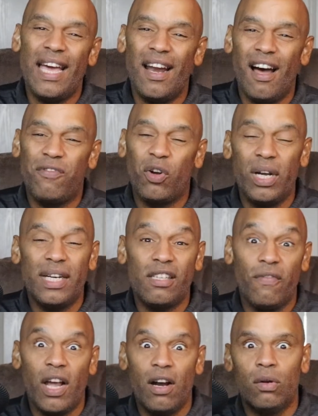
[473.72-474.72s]
that of critics
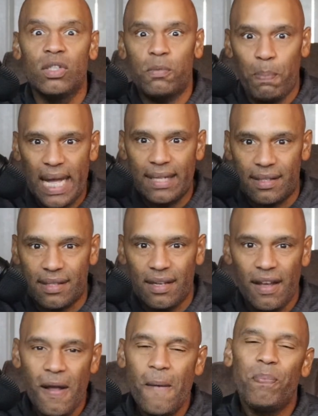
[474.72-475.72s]
of Errol
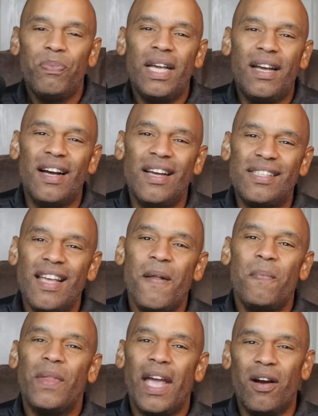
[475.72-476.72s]
Spence, because
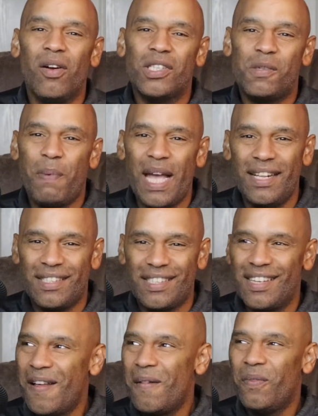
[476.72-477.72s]
Errol
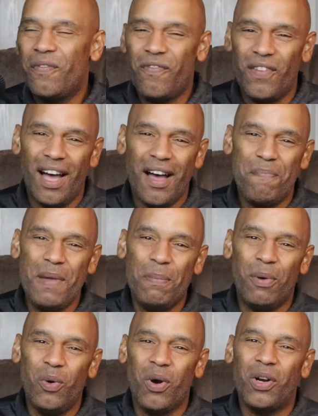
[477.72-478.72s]
Spence,
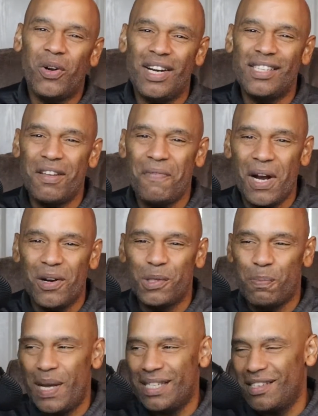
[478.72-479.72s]
people who are critics of Errol
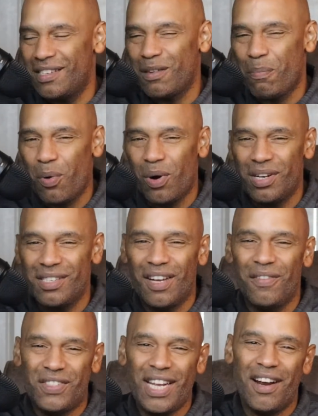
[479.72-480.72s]
Spence and supporters
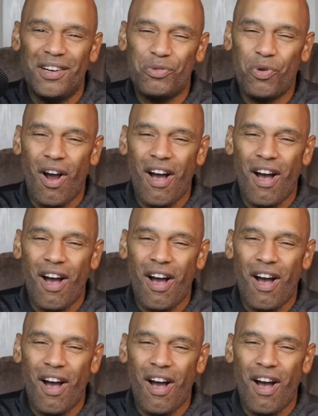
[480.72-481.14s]
of Terrence